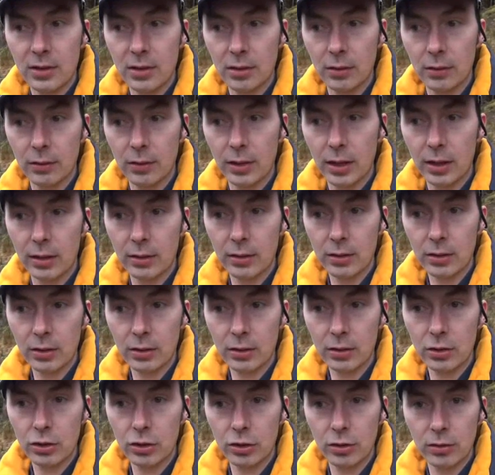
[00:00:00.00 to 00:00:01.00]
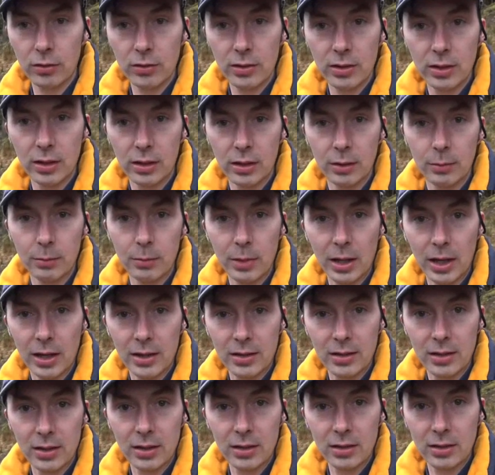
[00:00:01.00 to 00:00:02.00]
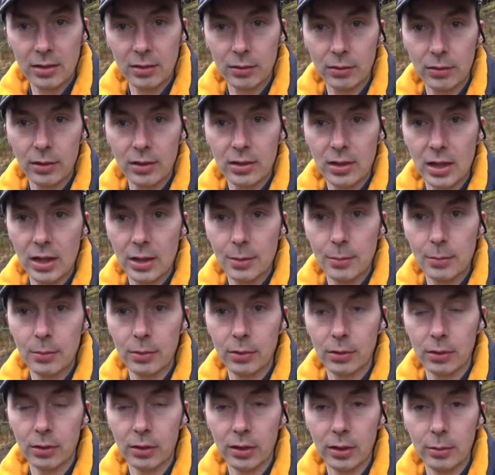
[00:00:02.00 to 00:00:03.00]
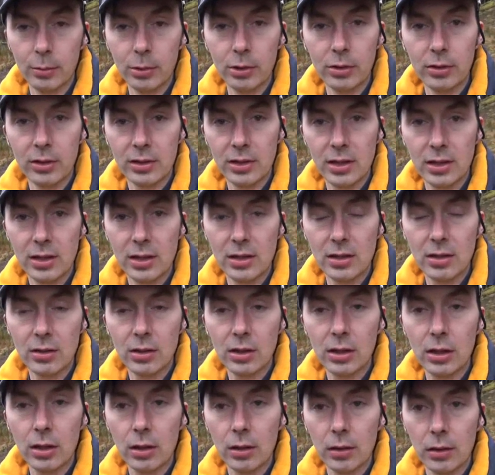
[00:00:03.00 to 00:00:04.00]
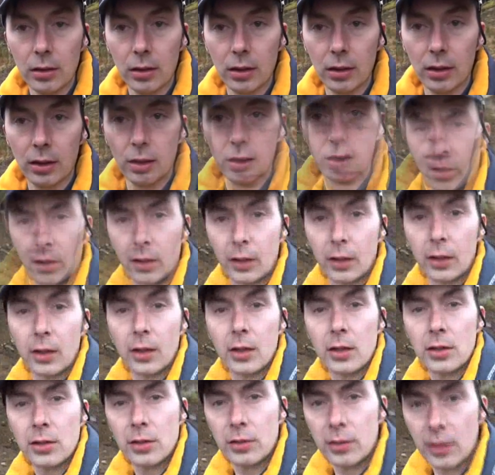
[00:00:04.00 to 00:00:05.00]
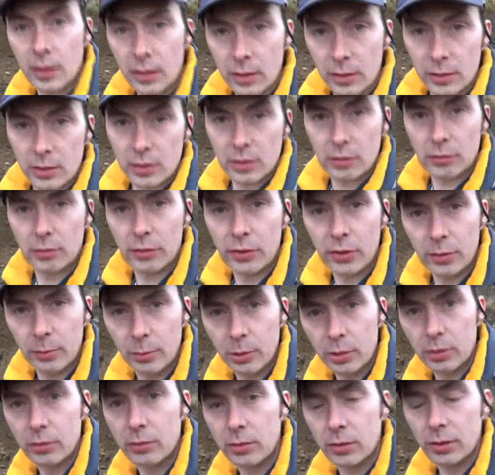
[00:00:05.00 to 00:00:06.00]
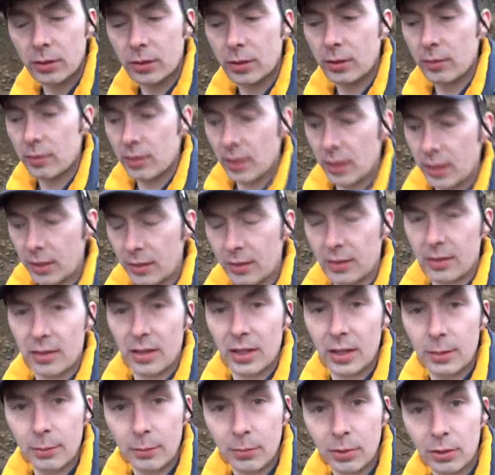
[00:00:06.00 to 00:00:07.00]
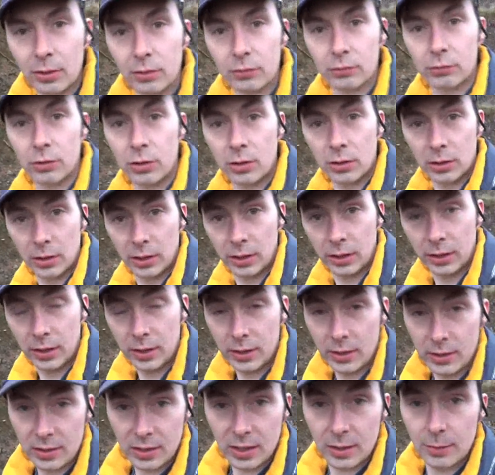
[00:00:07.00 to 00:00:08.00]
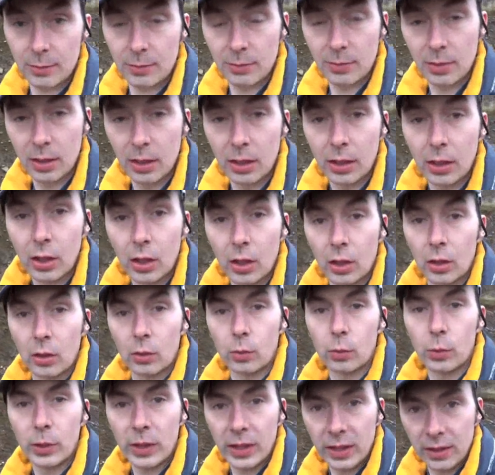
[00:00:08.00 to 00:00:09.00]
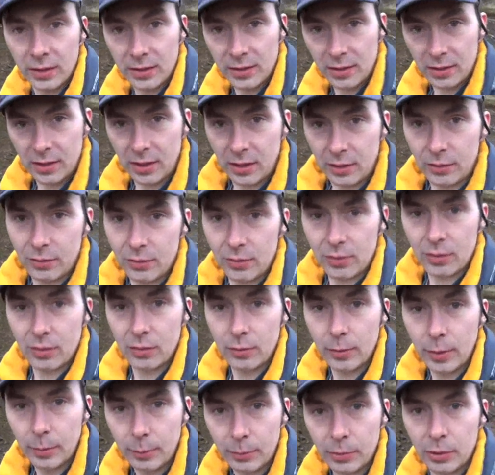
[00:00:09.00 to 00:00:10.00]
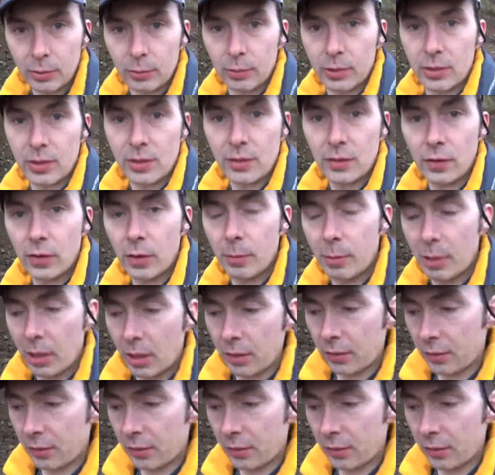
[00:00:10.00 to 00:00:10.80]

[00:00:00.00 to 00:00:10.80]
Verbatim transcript: So that shows that the mass is still the same on the moon as it is on the Earth. So now that you're on the moon, you take the same rock and the same weighing scales, remember the ones from the